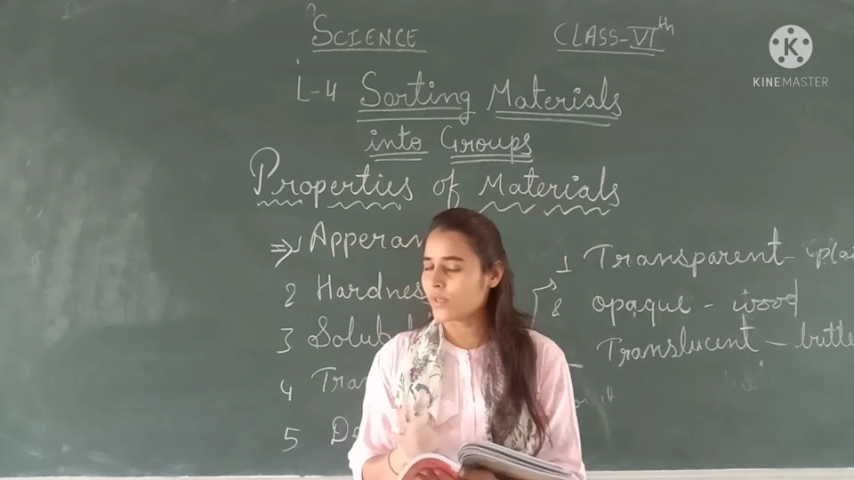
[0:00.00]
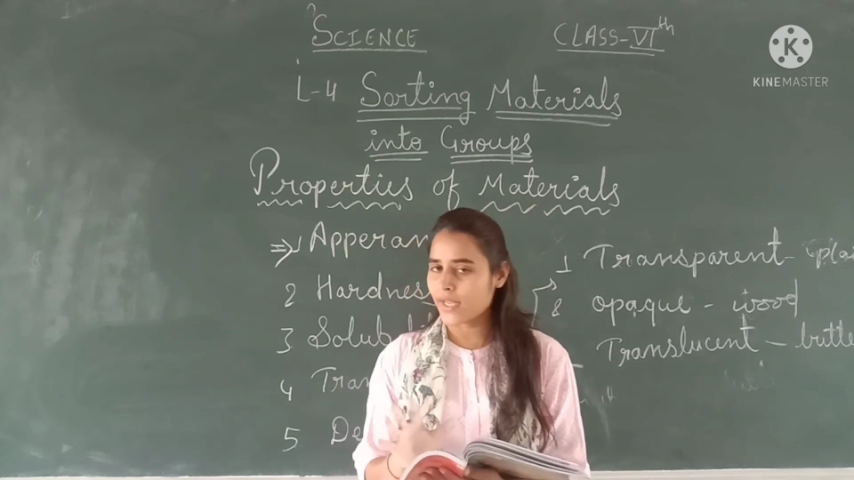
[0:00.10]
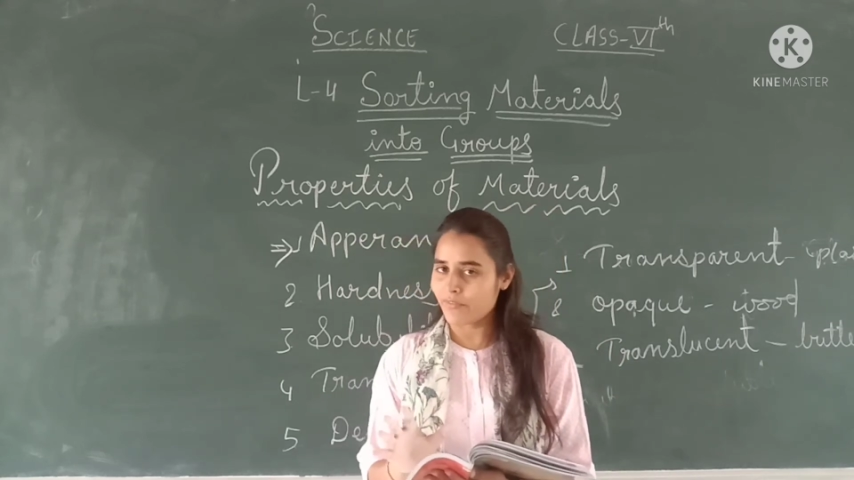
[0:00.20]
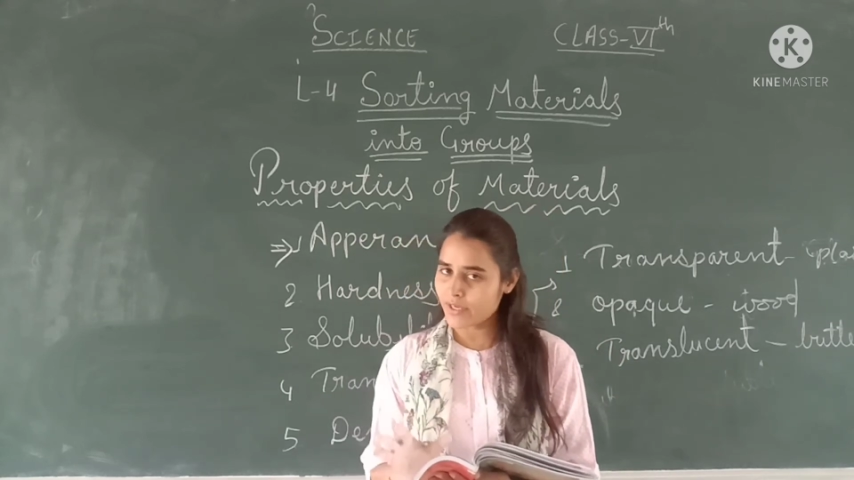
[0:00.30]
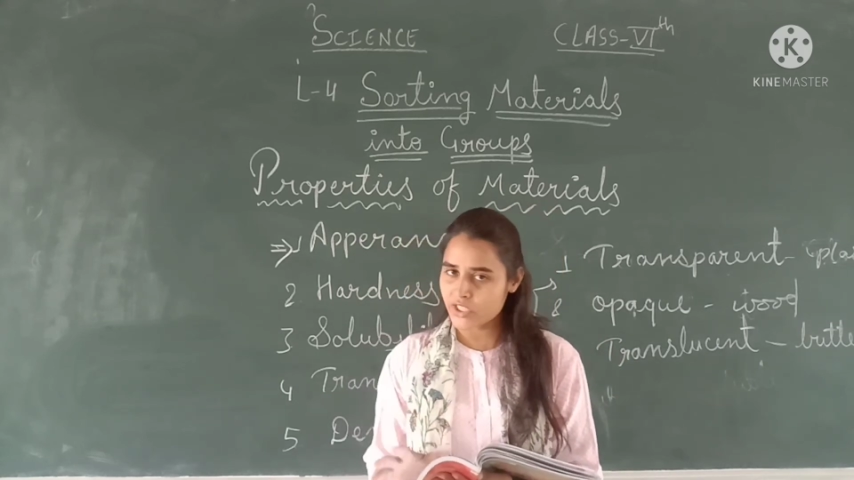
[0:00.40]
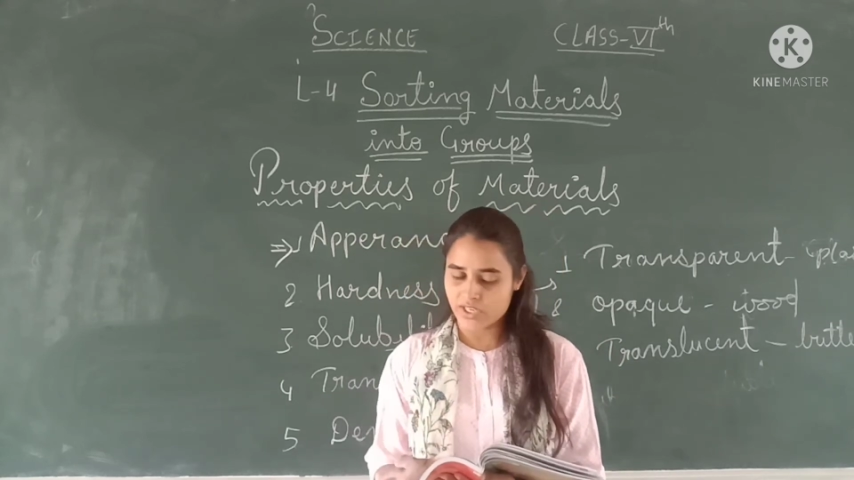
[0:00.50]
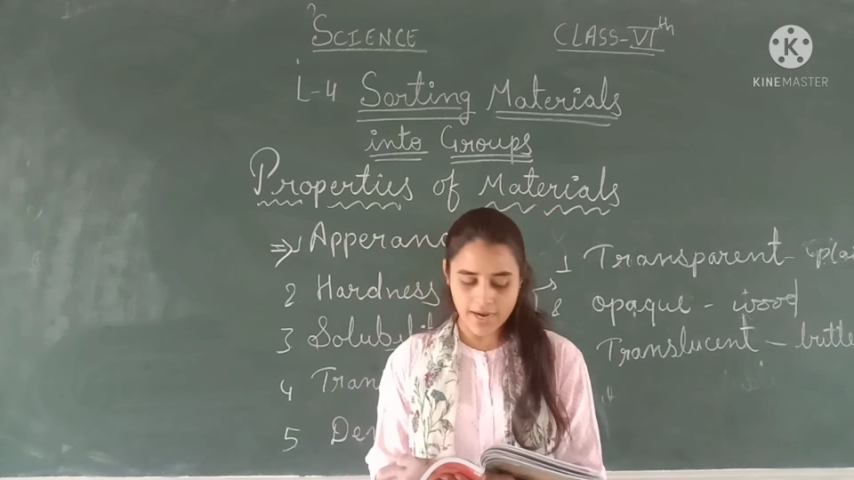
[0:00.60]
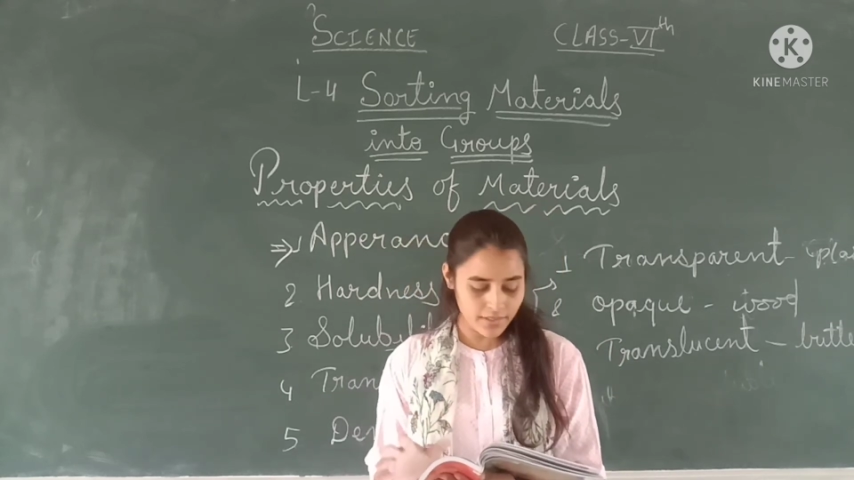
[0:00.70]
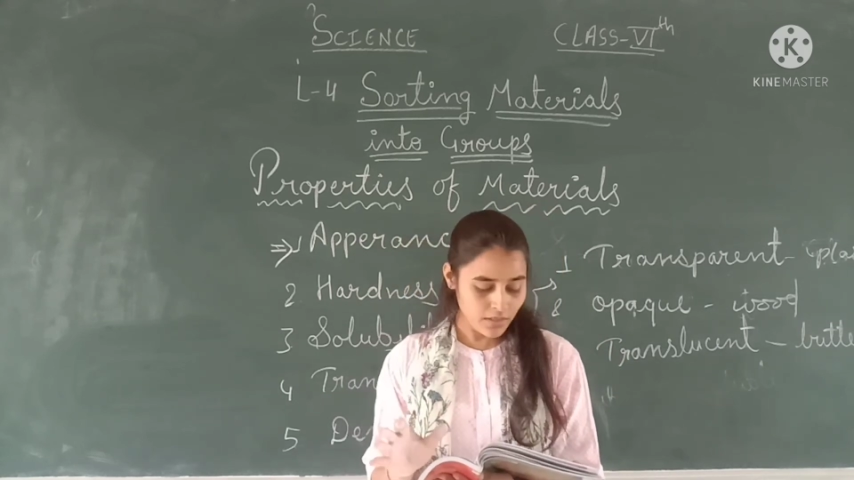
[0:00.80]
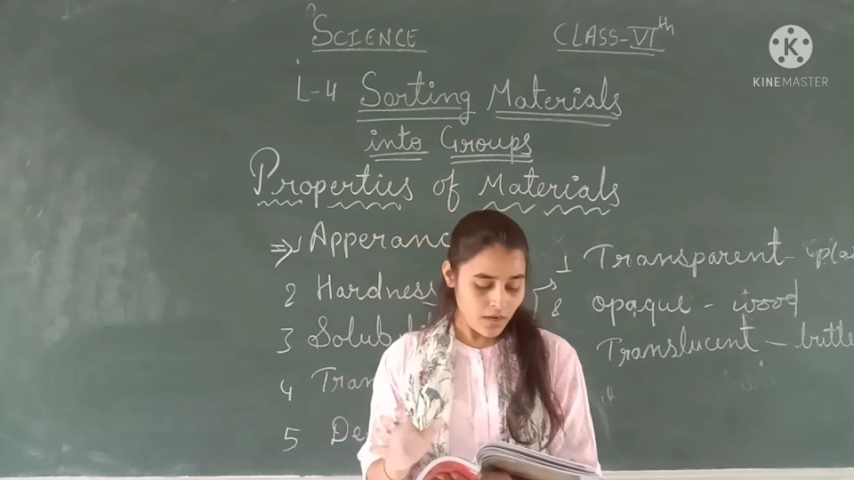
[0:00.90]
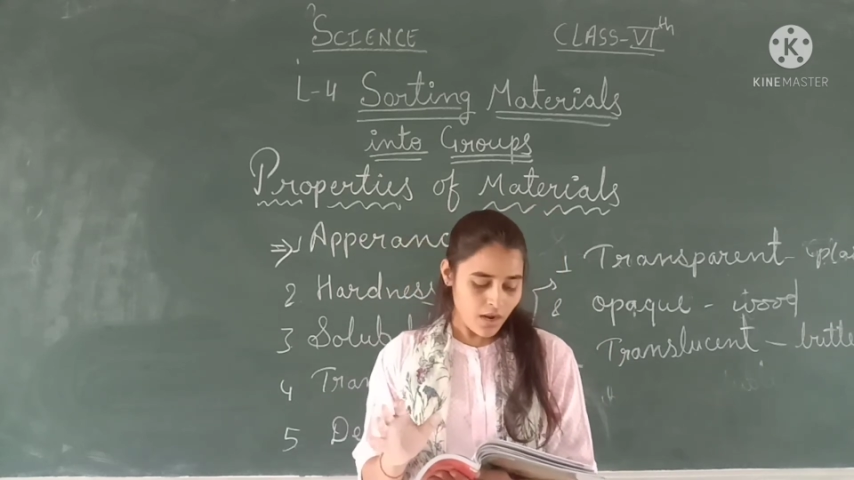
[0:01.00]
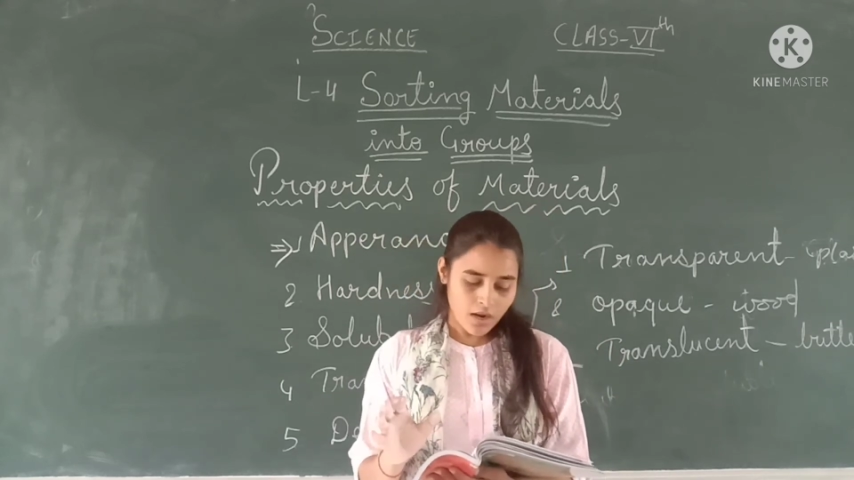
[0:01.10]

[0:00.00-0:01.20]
don't have any shine.